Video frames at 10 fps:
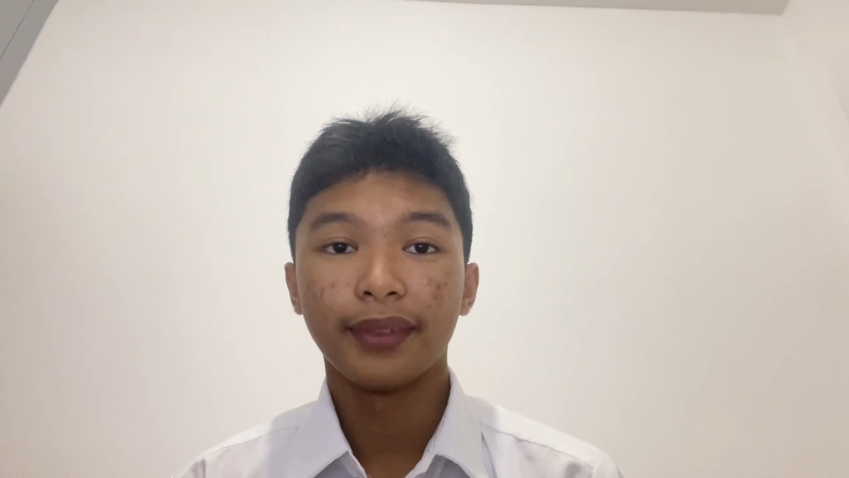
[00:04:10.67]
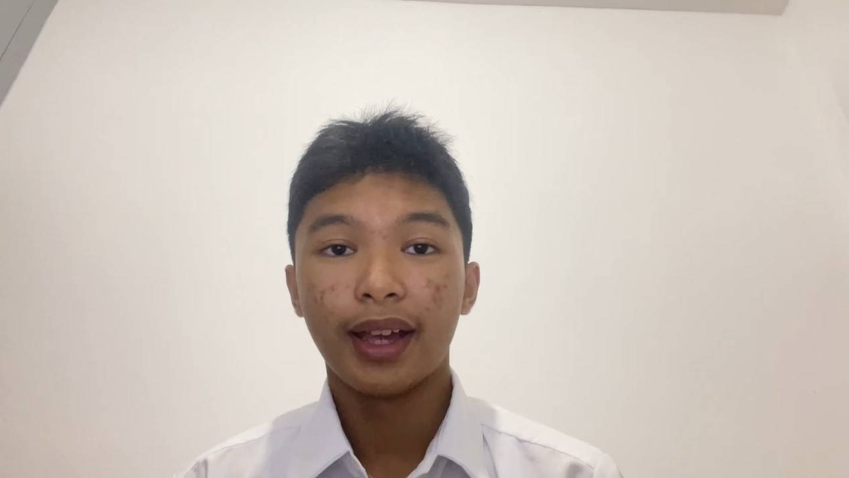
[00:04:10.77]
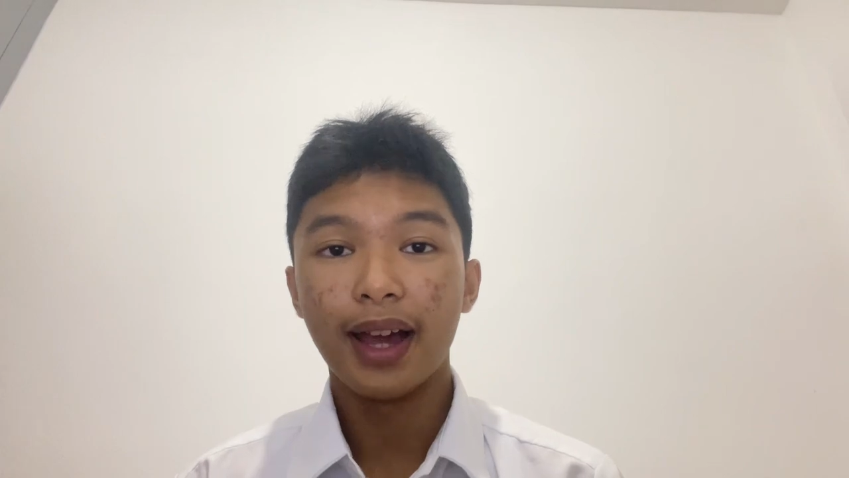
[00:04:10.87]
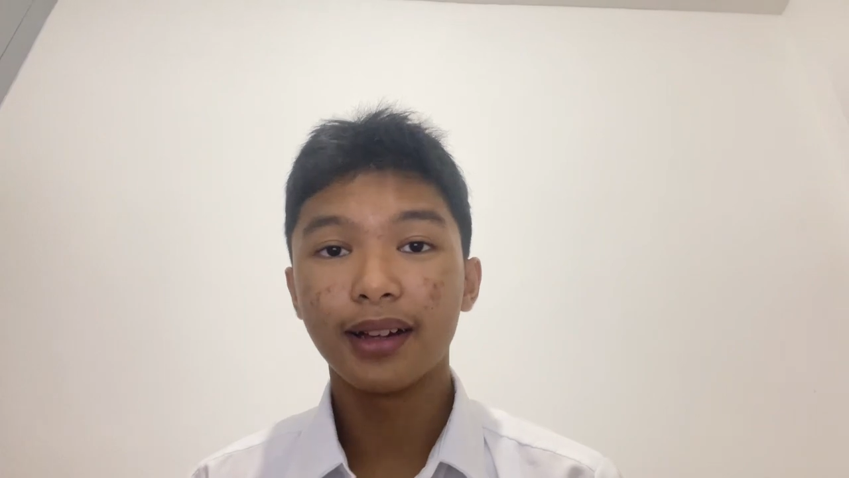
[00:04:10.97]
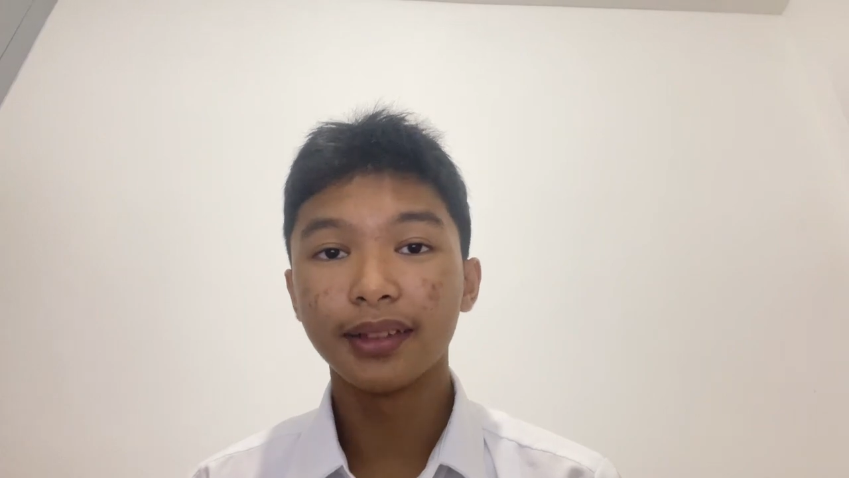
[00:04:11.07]

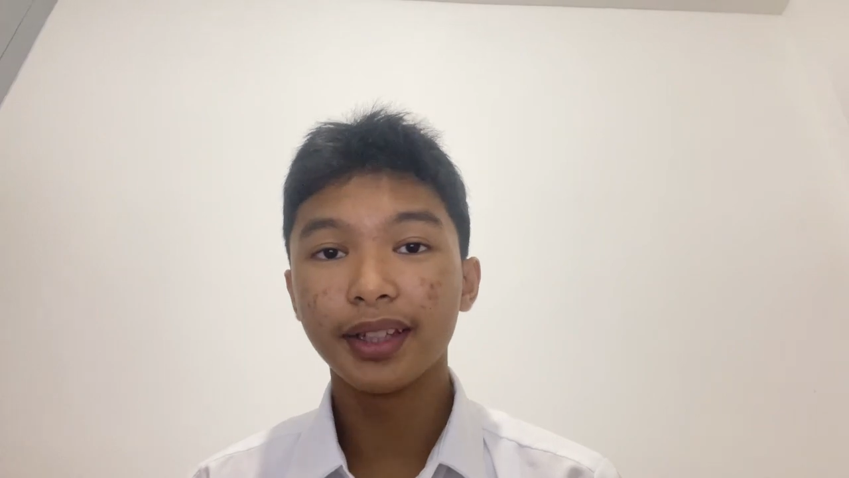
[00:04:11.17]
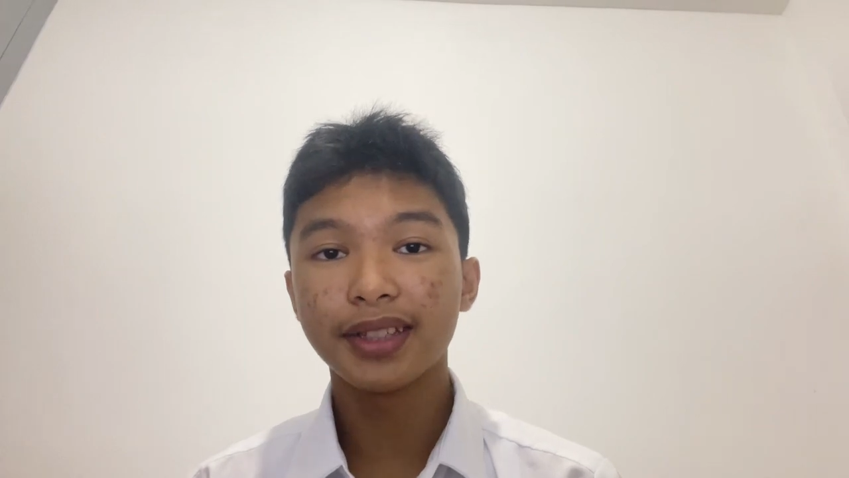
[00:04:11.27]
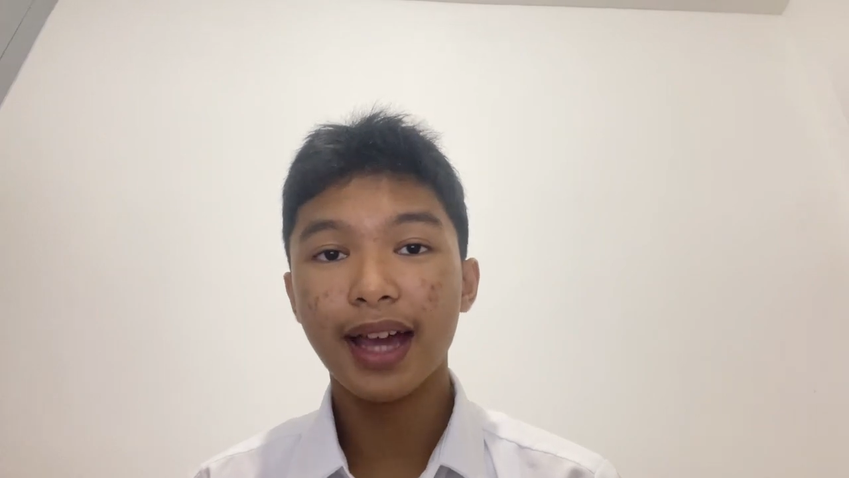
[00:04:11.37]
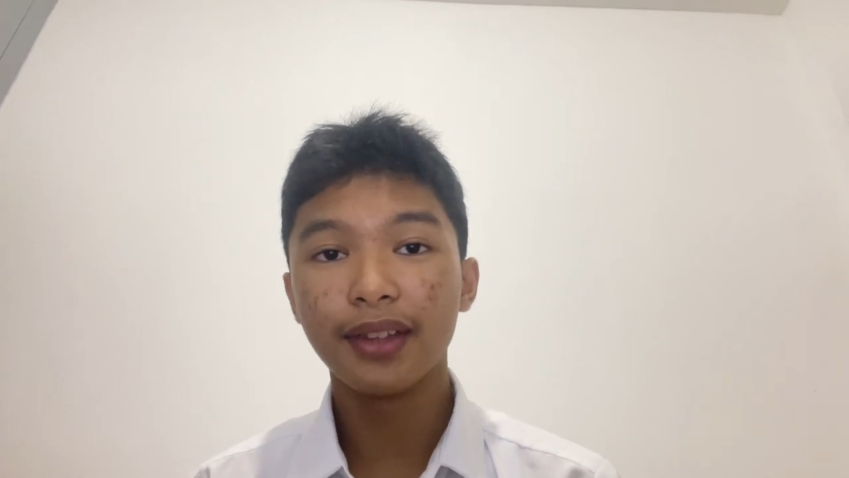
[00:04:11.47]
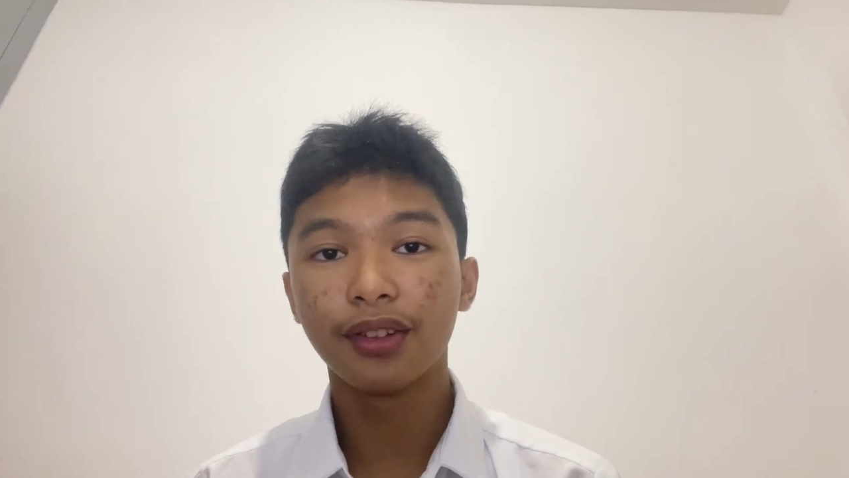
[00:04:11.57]
I got the
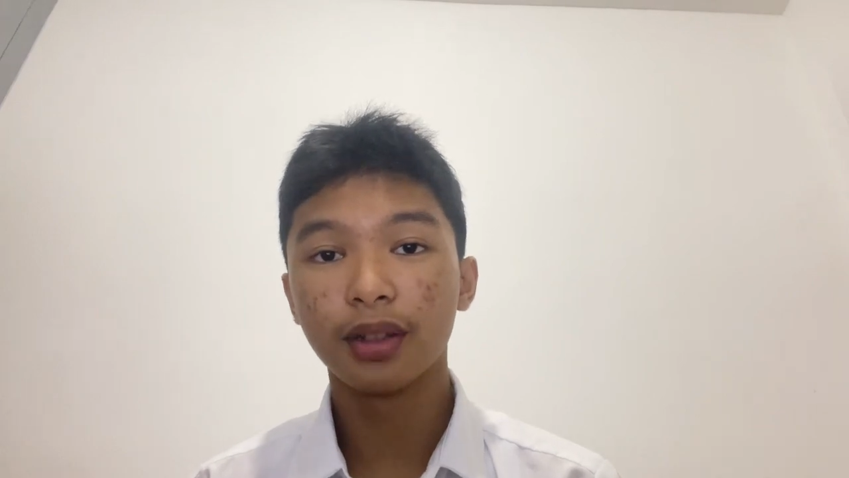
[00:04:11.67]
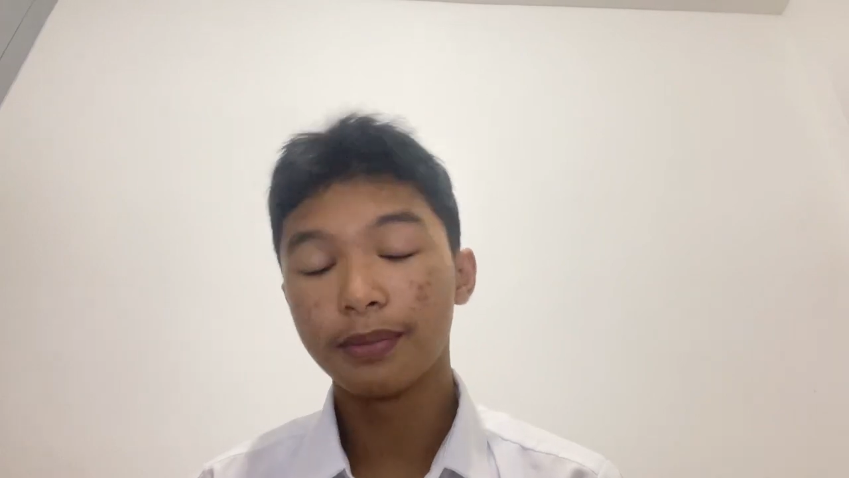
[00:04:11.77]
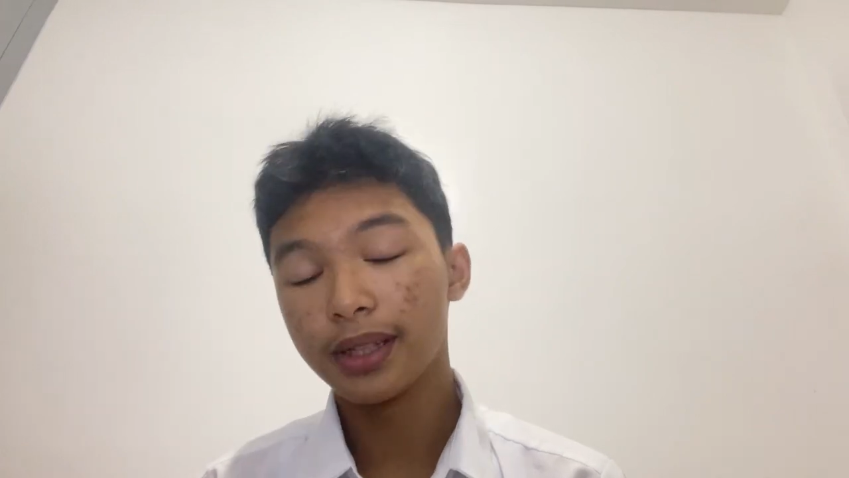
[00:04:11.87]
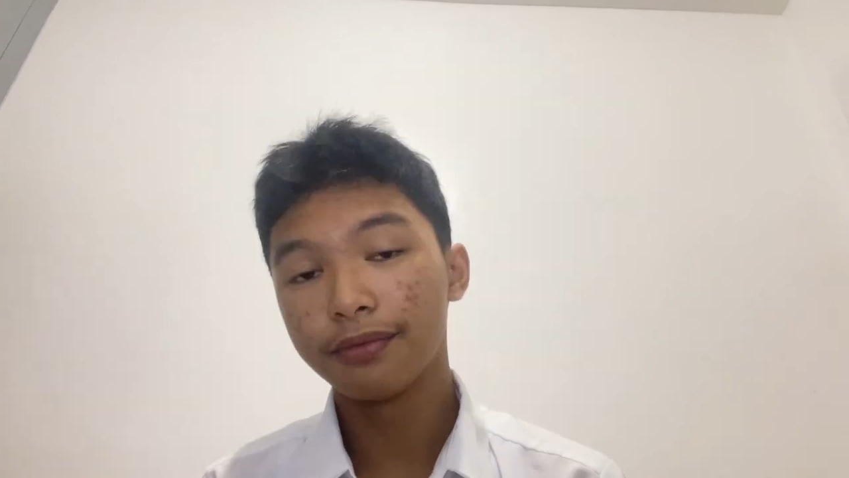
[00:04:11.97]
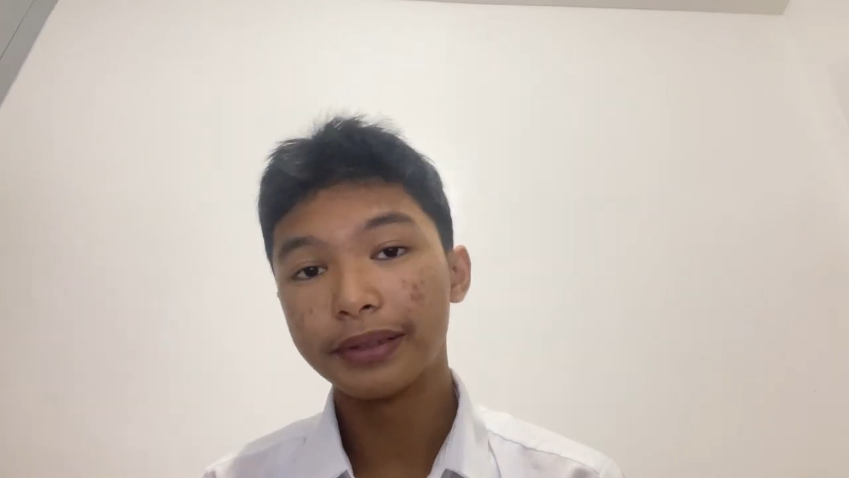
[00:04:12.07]
chance to
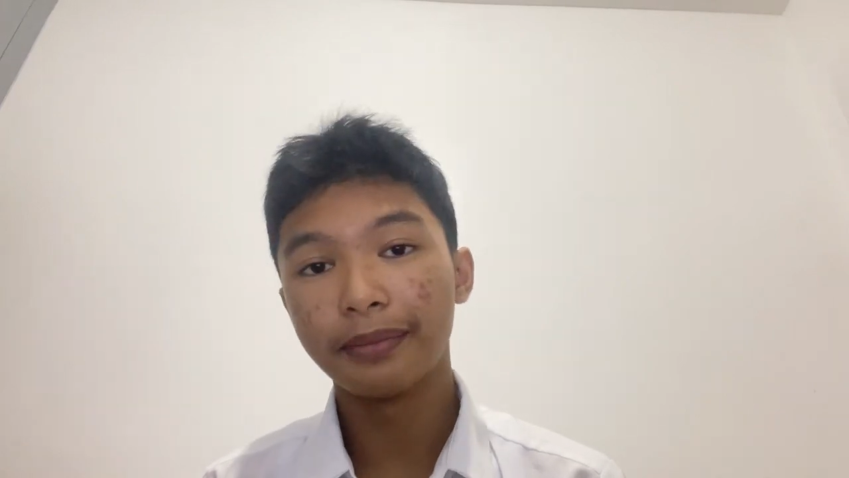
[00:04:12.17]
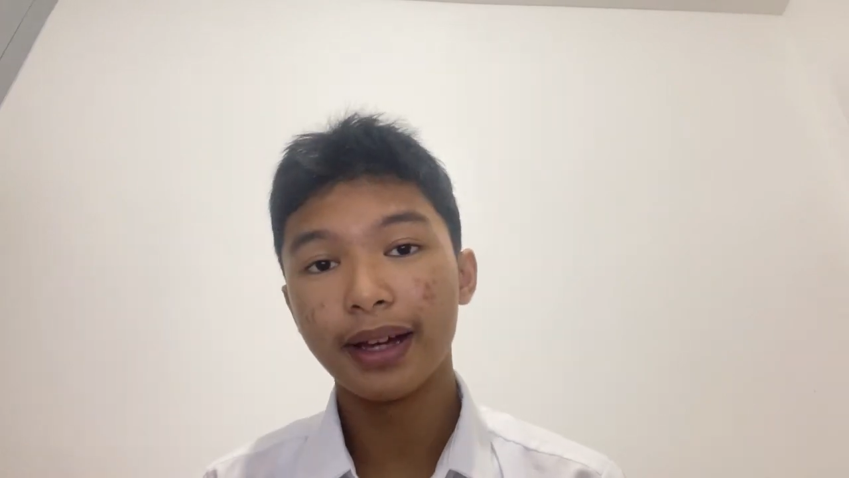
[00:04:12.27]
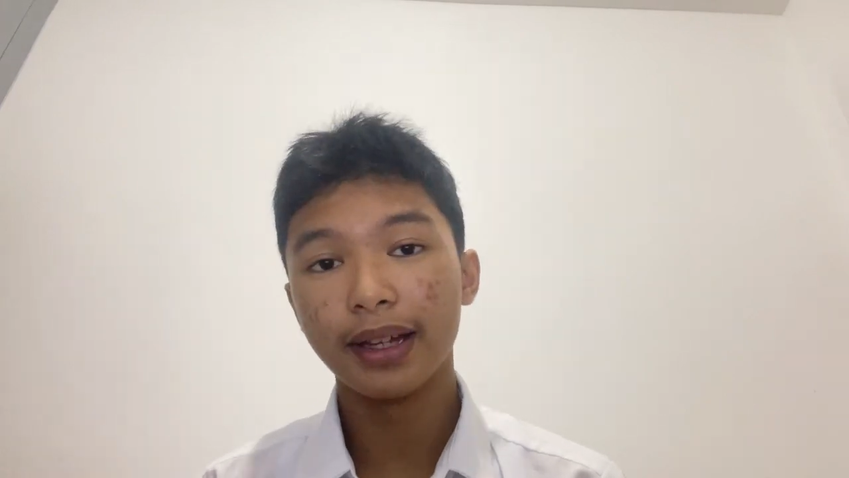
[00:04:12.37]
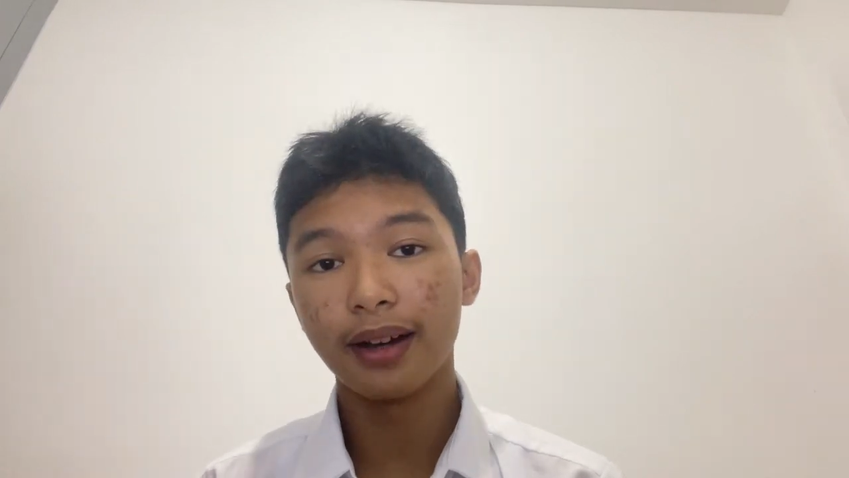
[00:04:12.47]
be with my